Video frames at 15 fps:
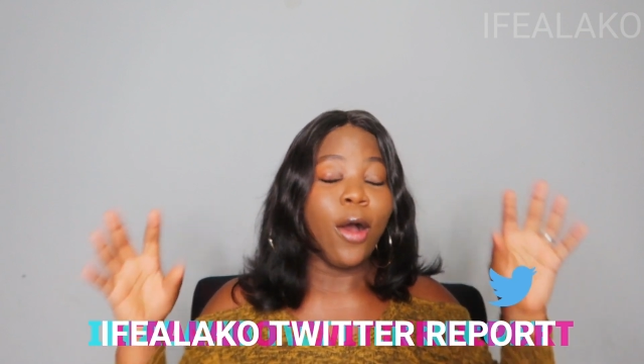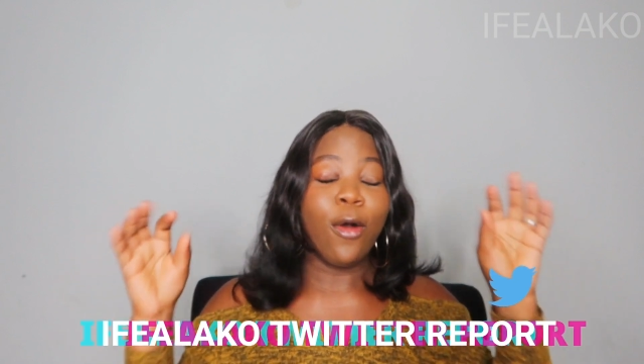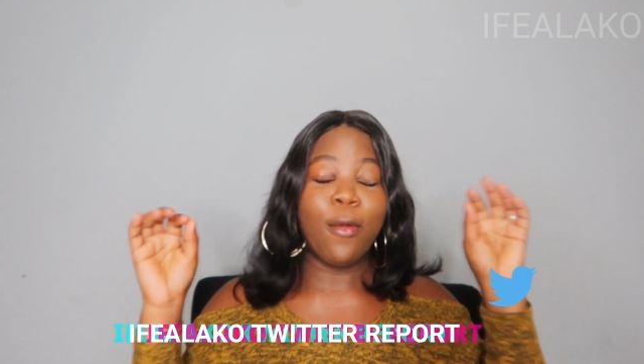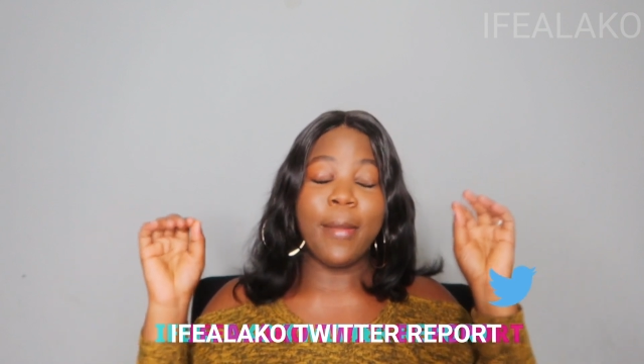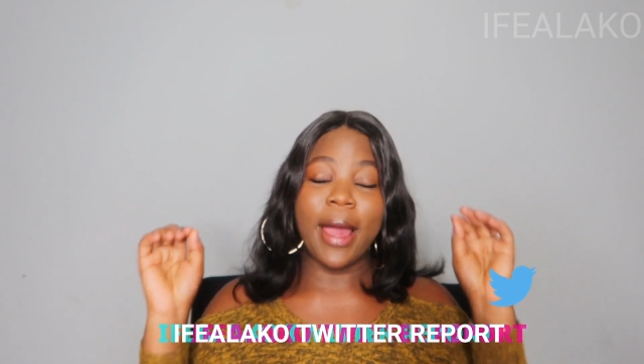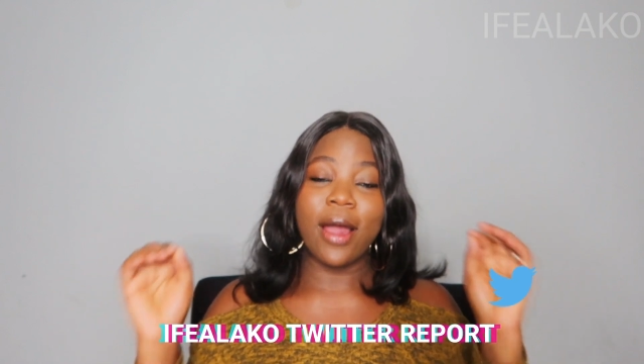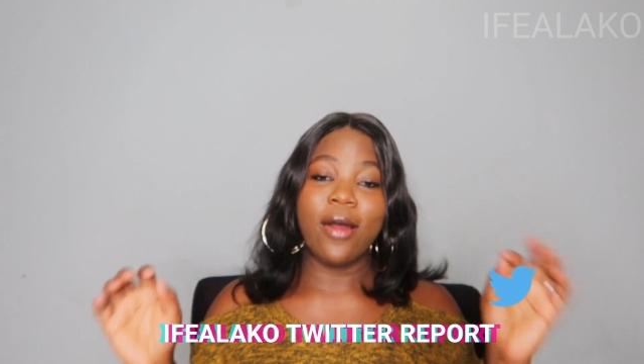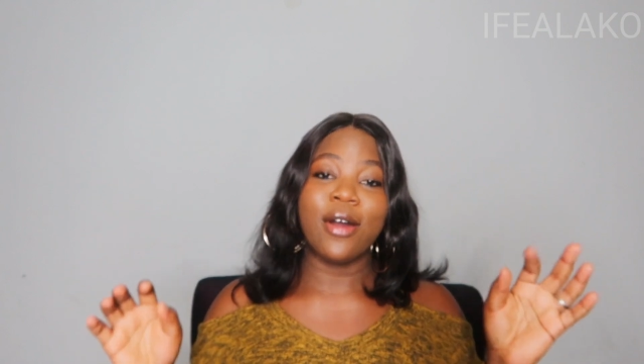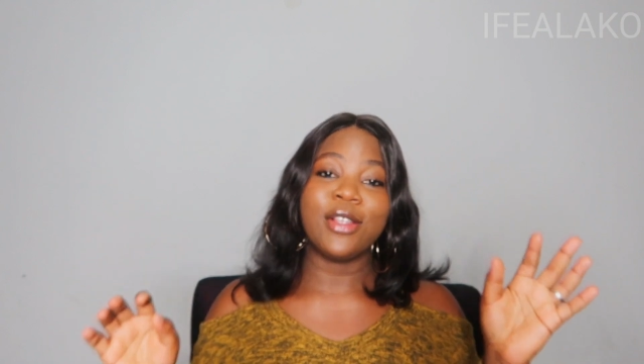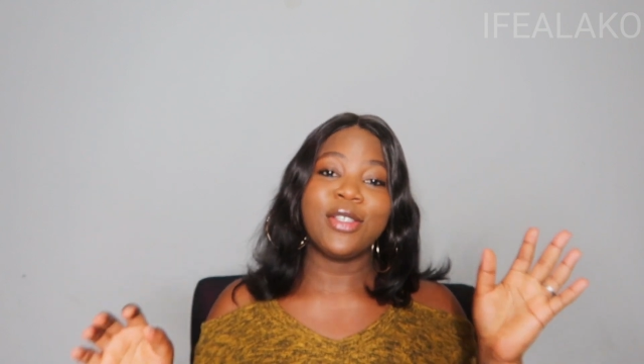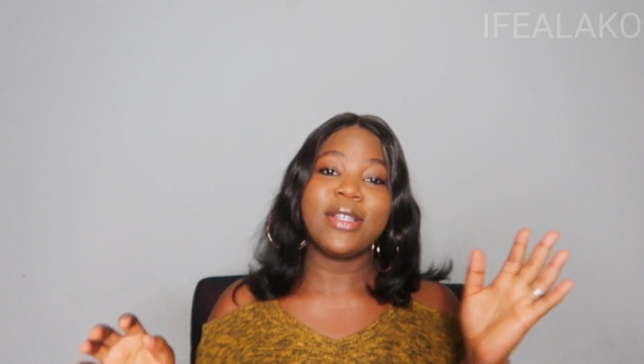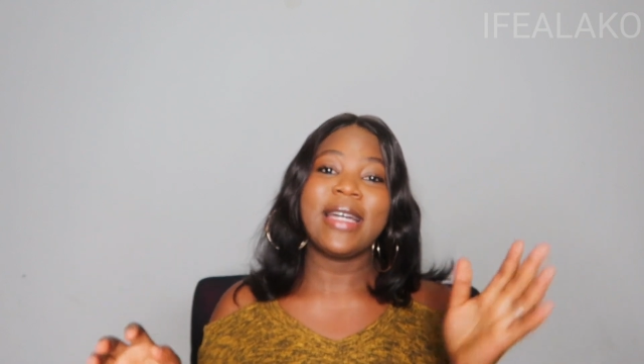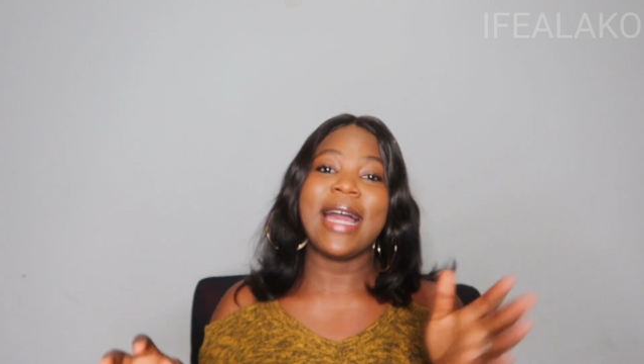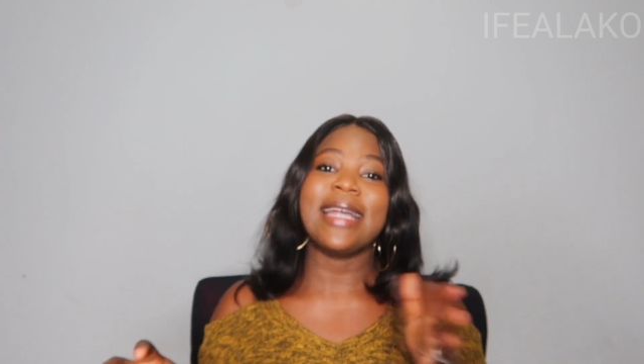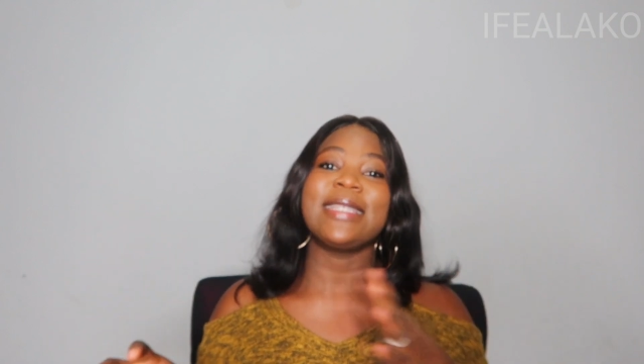Oh my god,
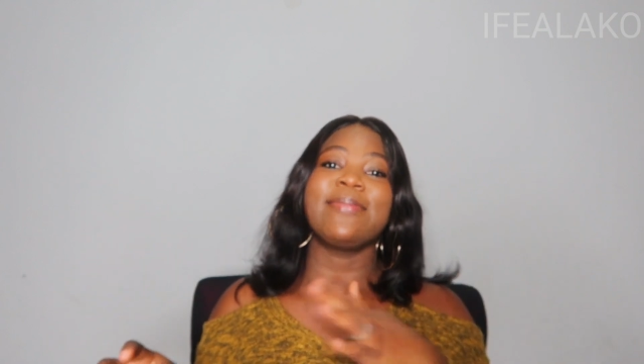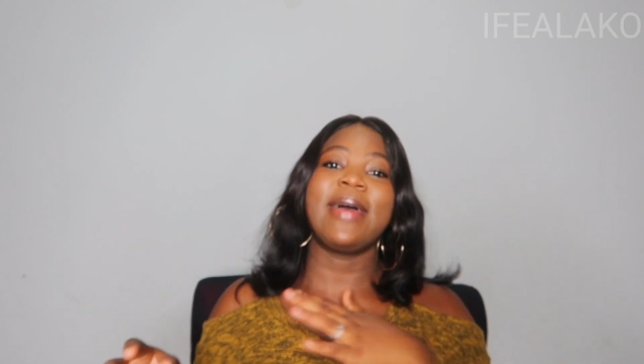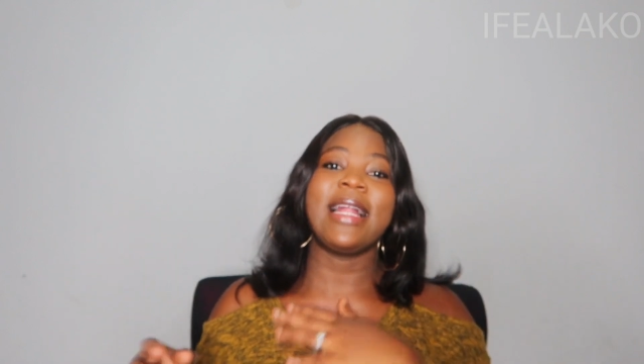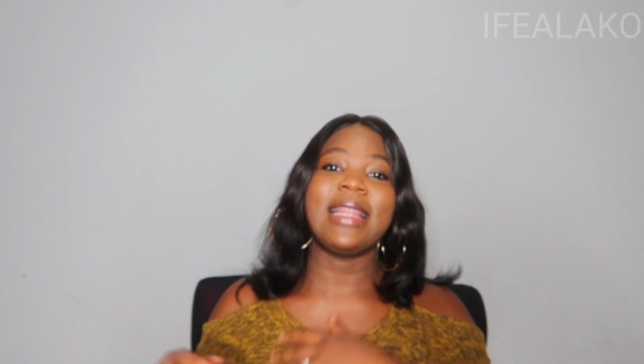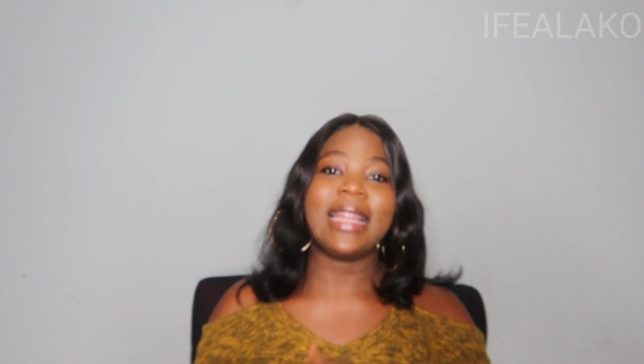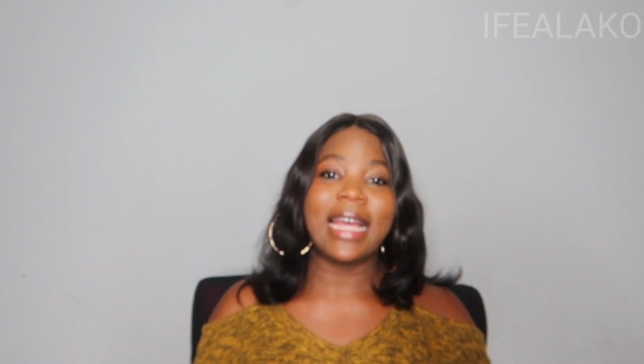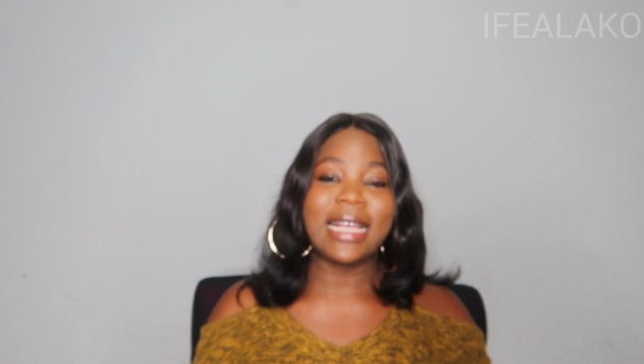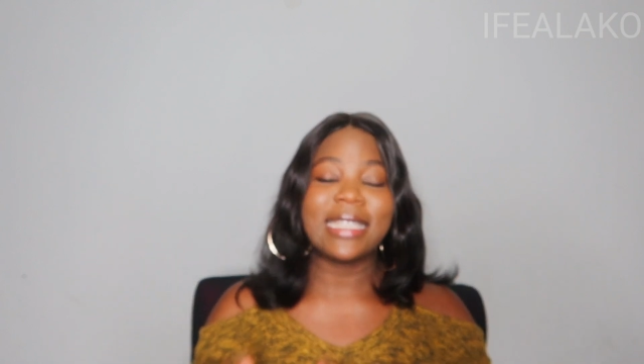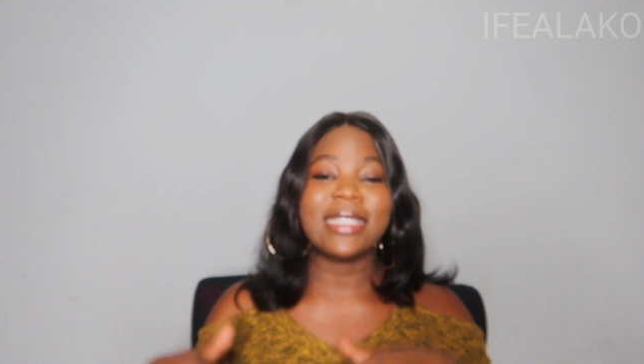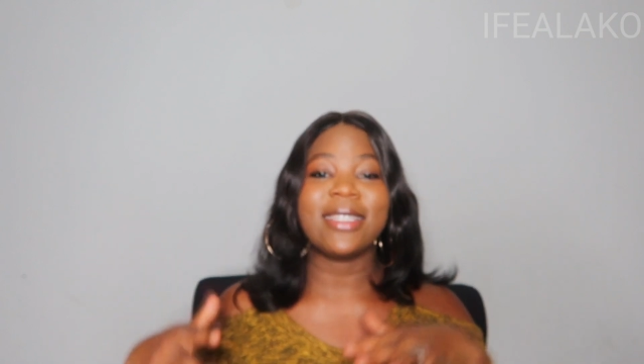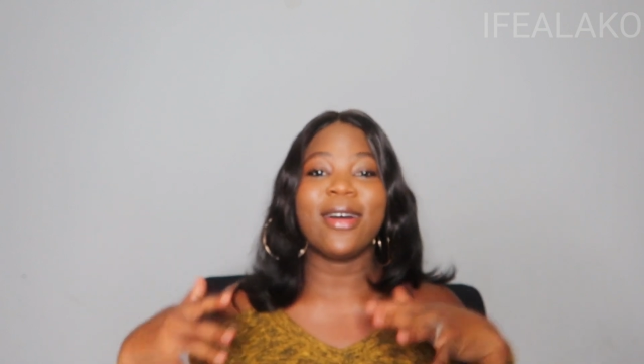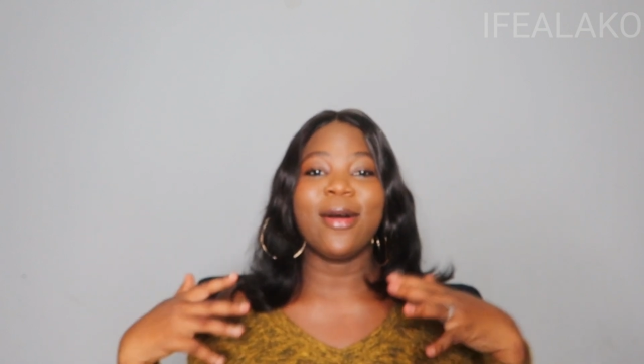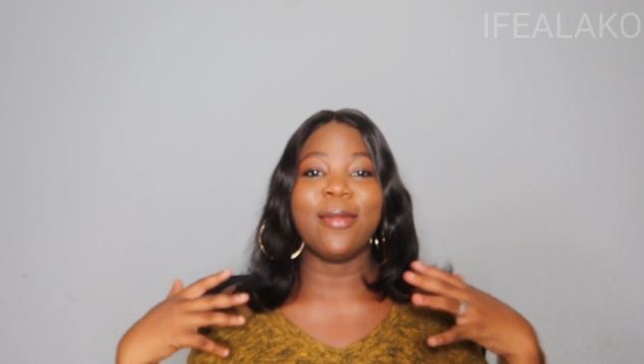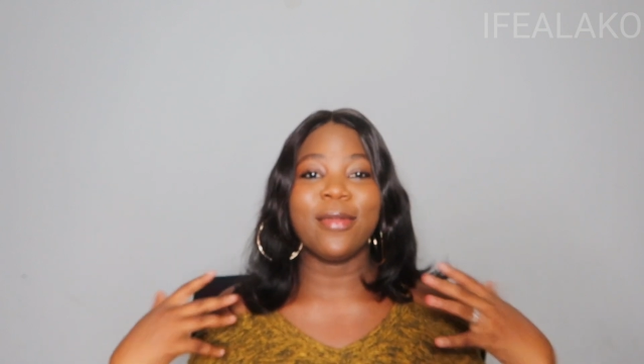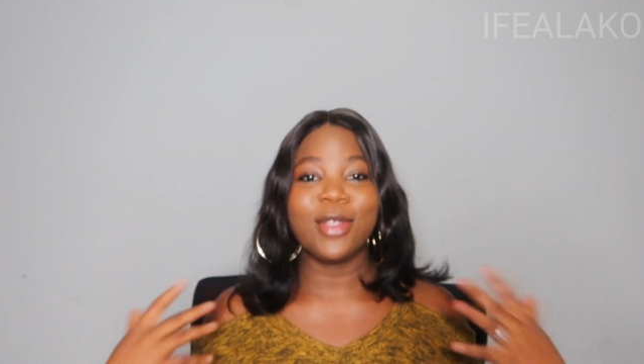you guys, my last